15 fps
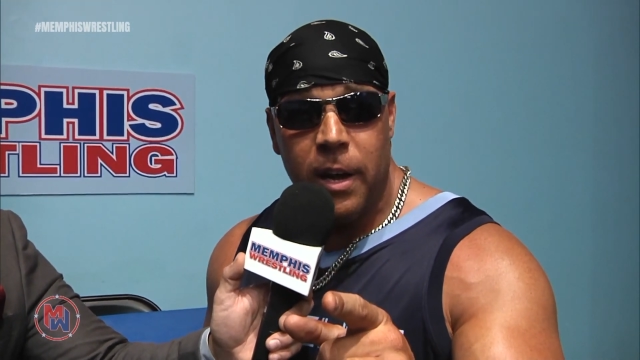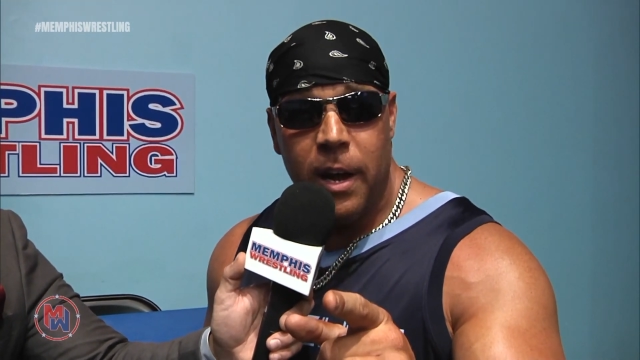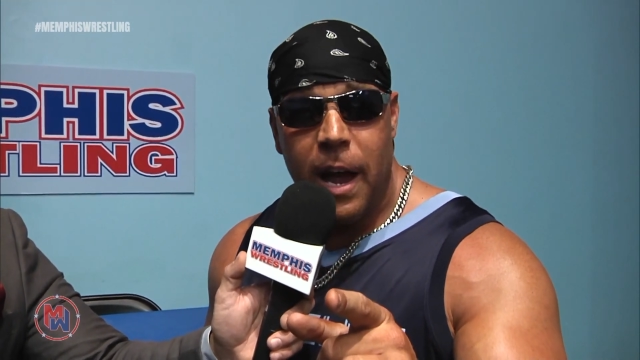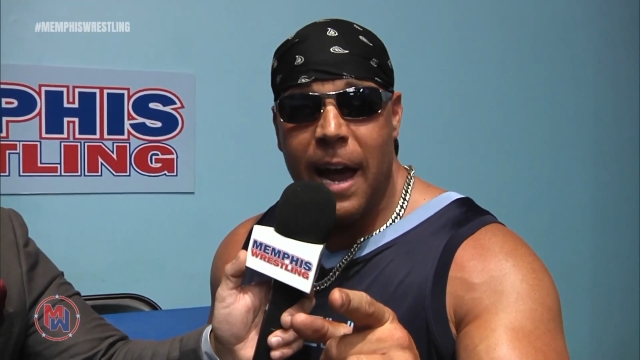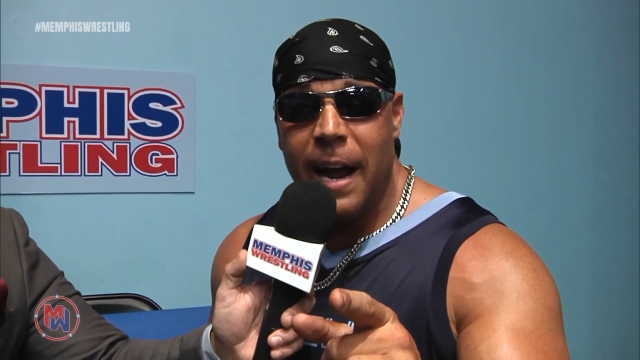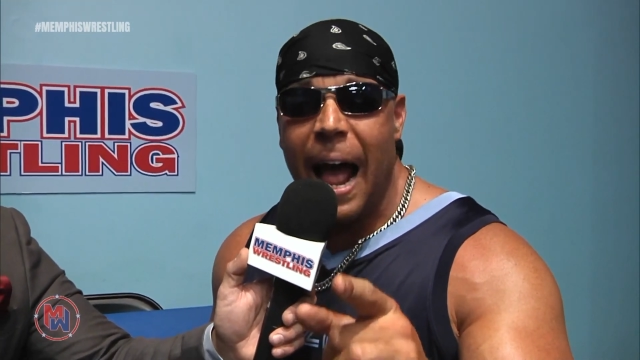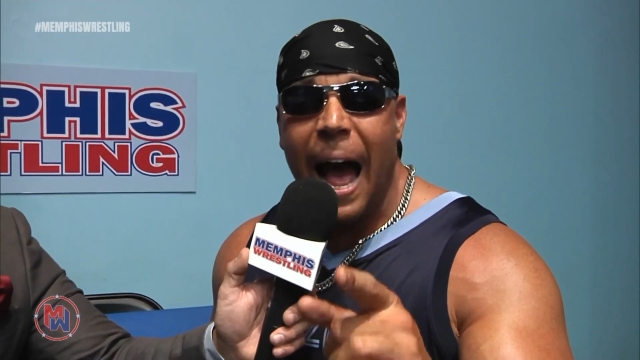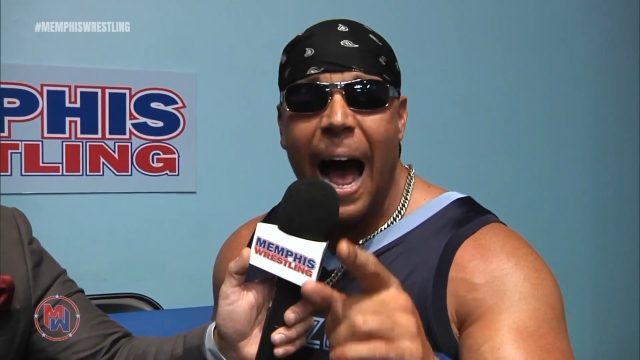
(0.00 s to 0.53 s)

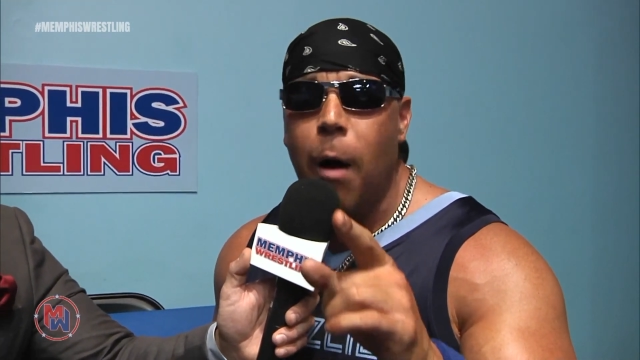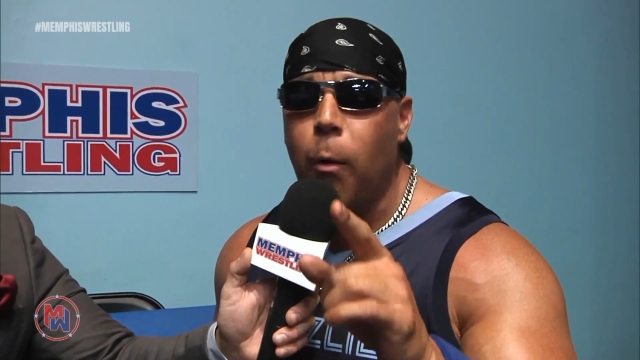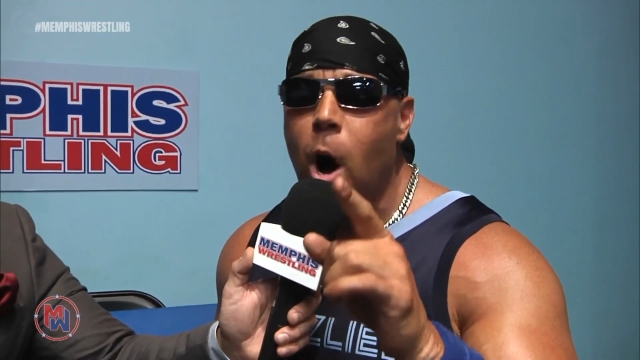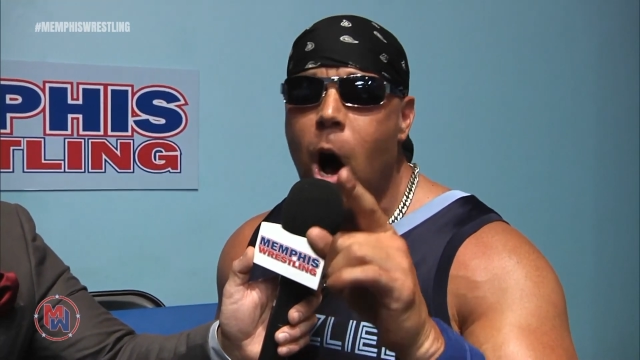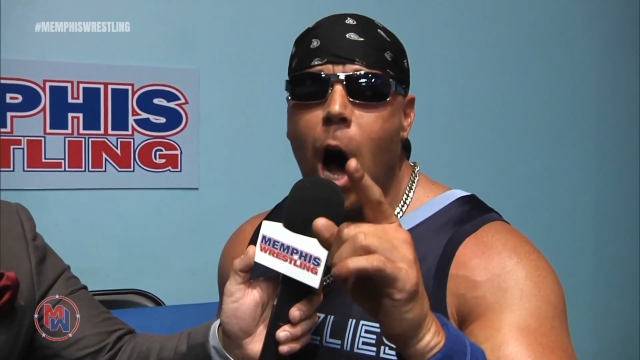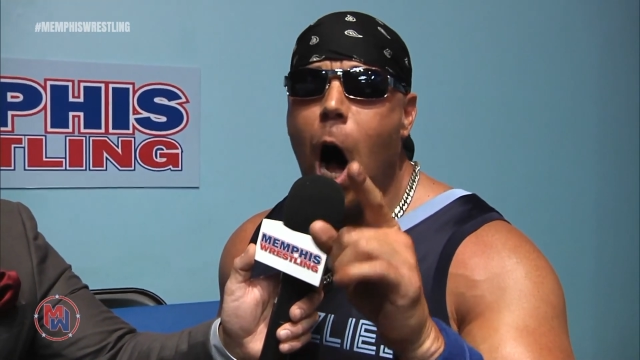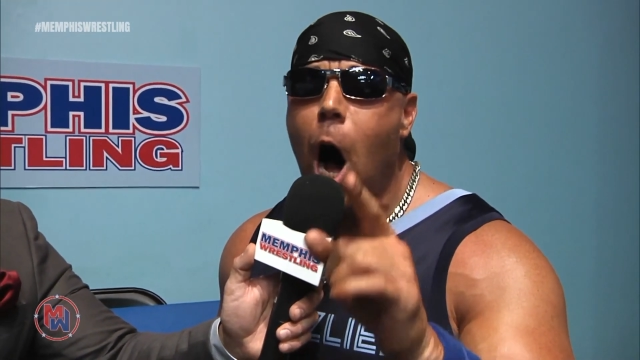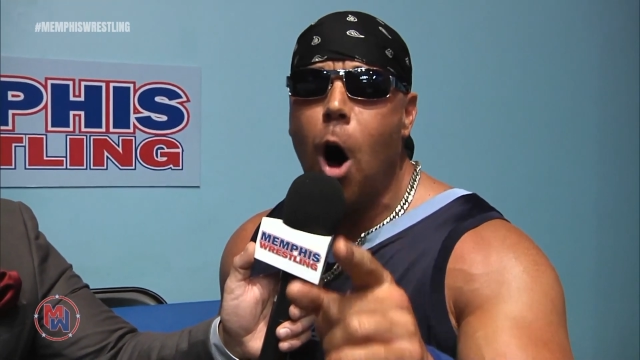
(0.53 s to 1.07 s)
And I will
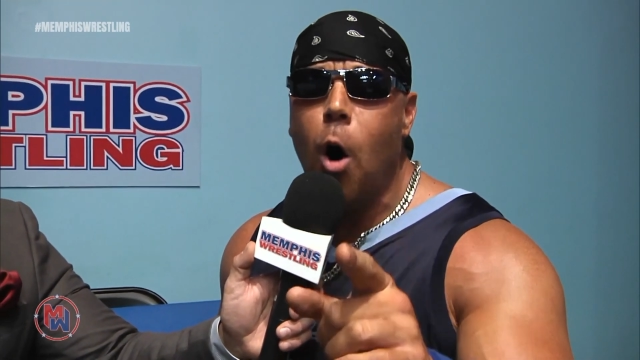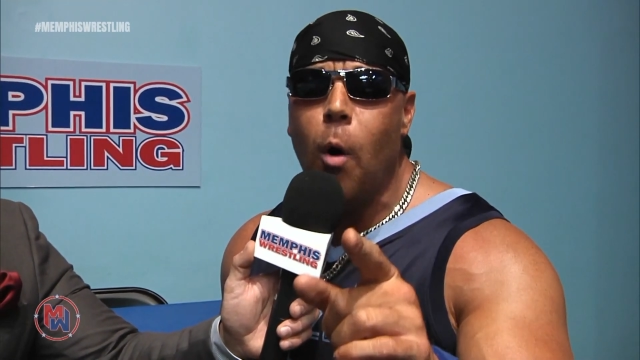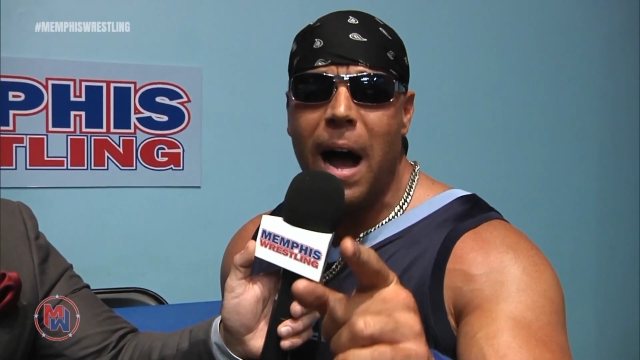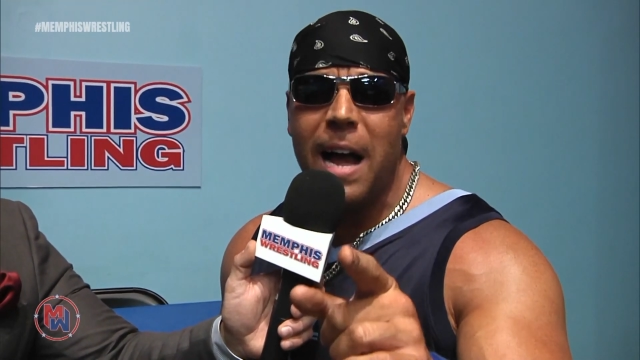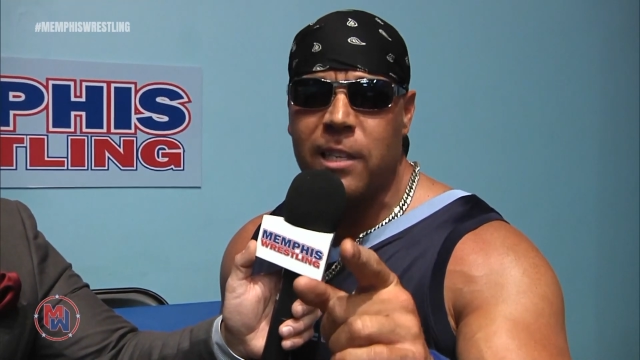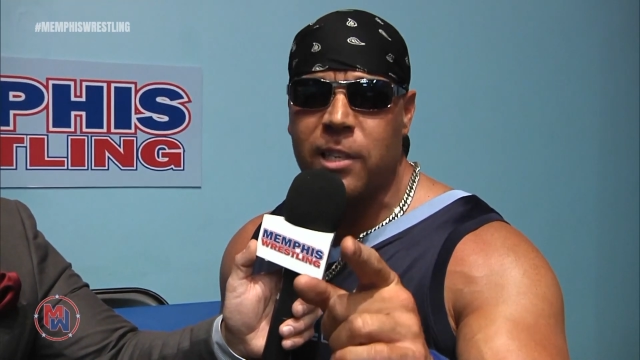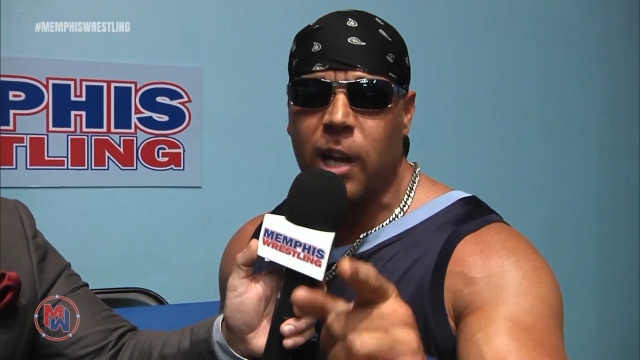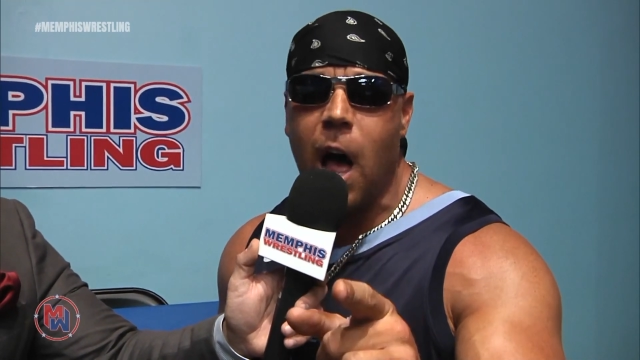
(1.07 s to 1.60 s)

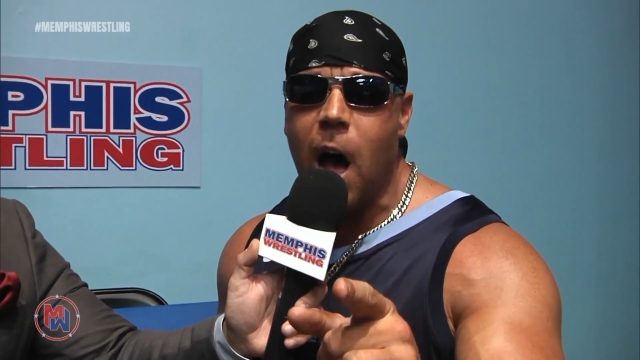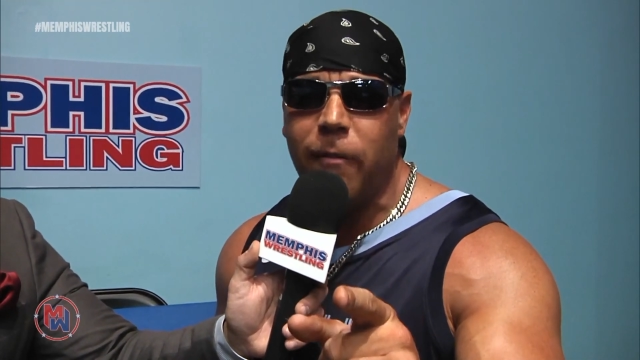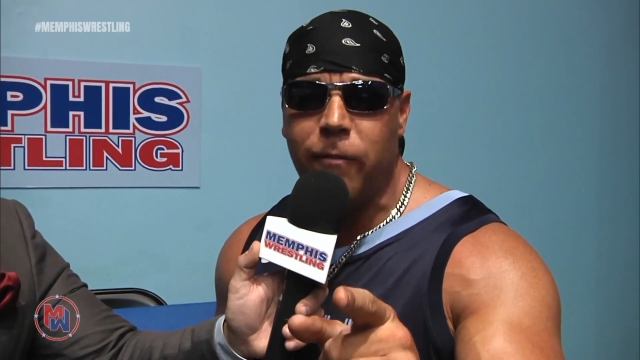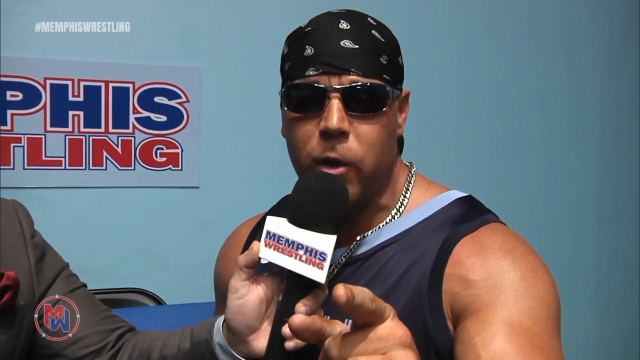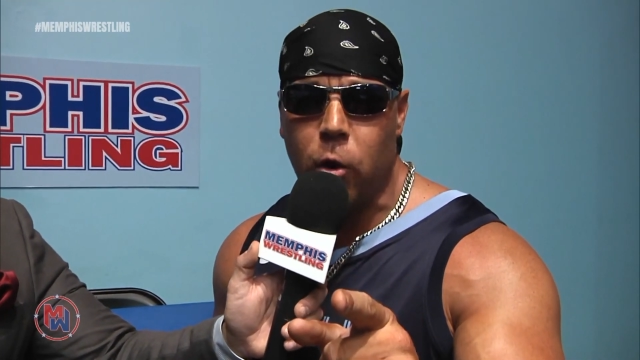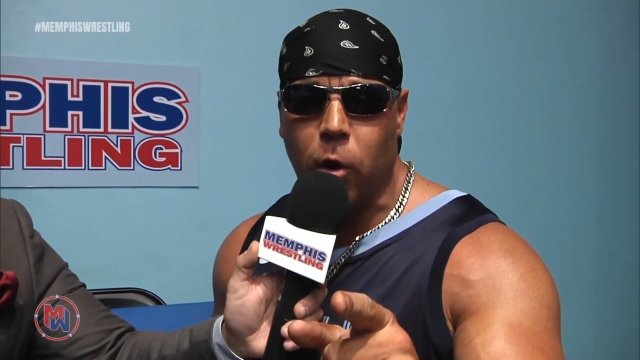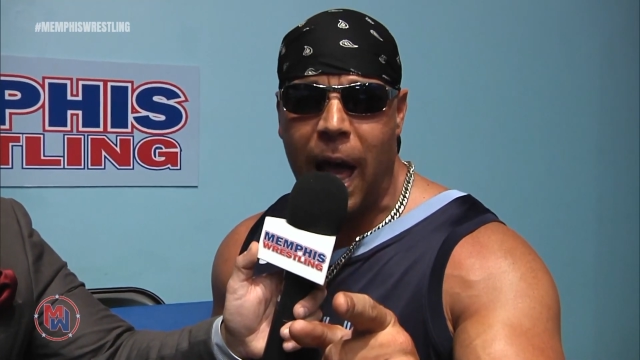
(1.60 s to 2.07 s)
always love you,